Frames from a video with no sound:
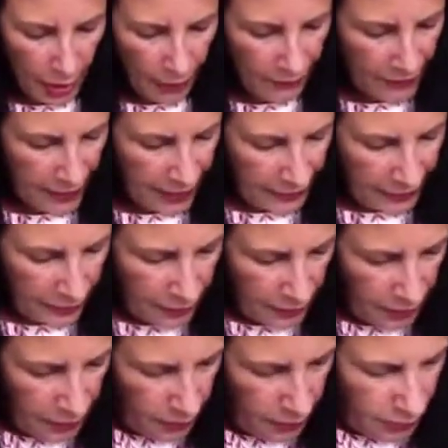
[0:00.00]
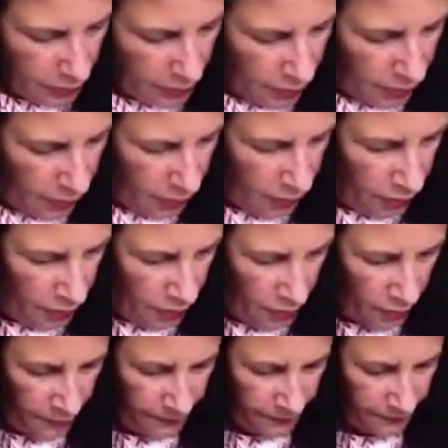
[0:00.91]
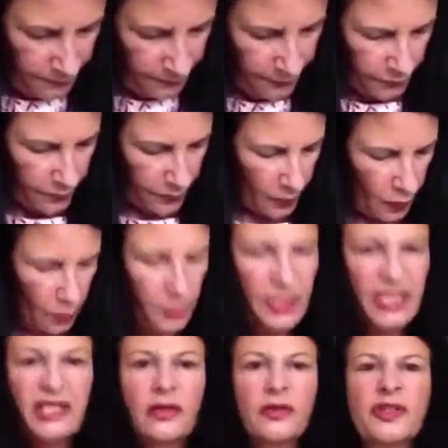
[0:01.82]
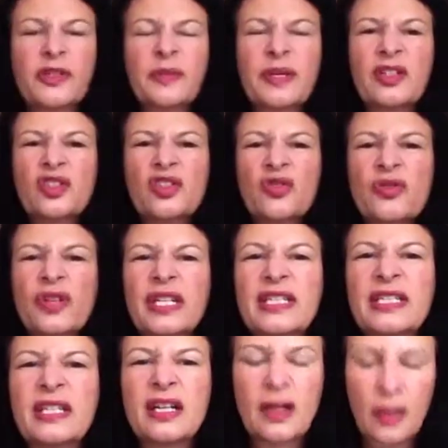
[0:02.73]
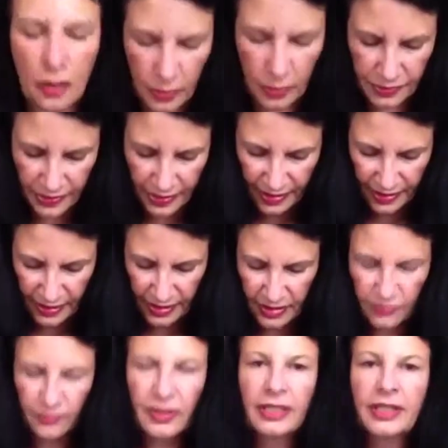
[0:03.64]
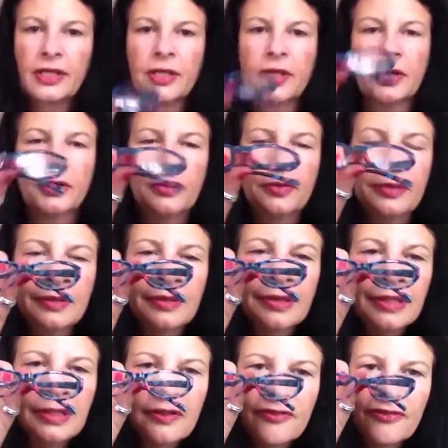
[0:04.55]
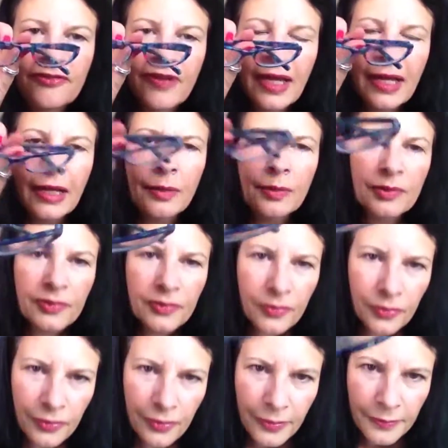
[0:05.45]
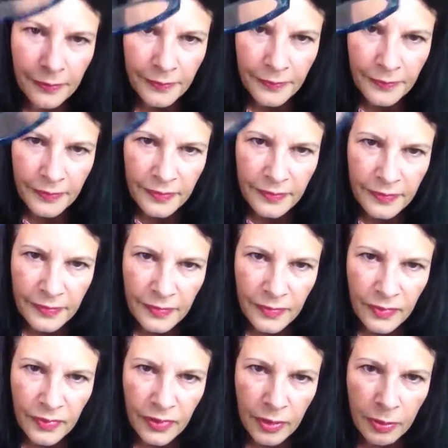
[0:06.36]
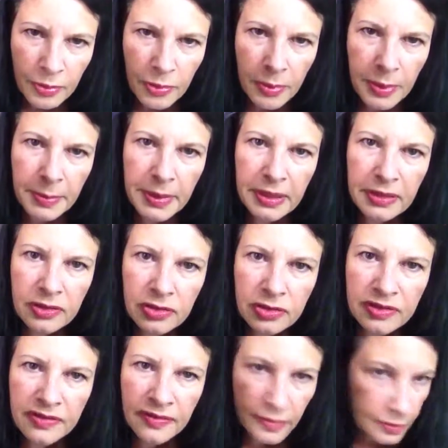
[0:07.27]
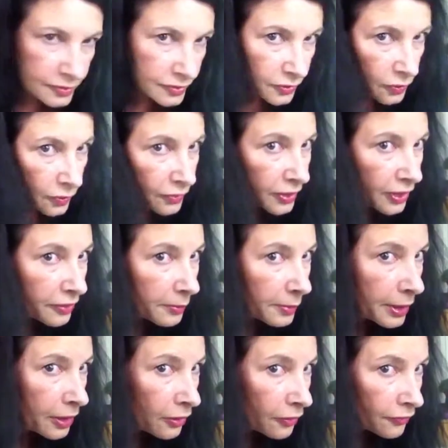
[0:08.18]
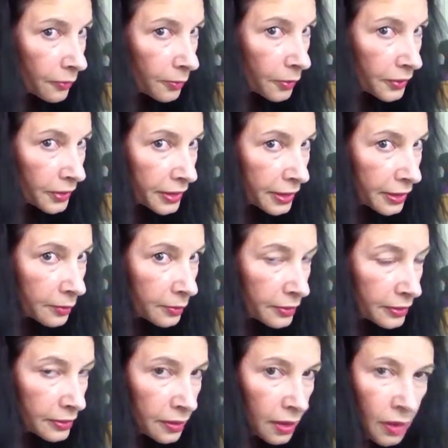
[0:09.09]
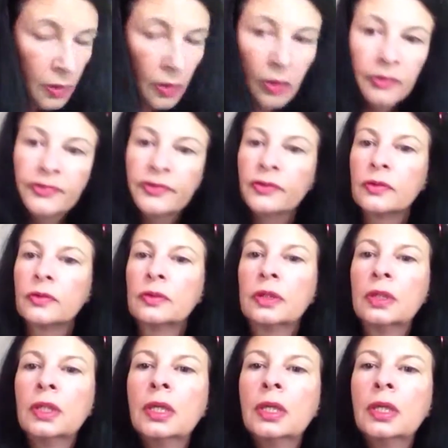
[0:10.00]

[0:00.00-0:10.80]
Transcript: And then I got myself some extra reading glasses. These are really cute, got little flowers on them. Well, you'd probably be interested in those. I've got another pair of them on here with little hearts on.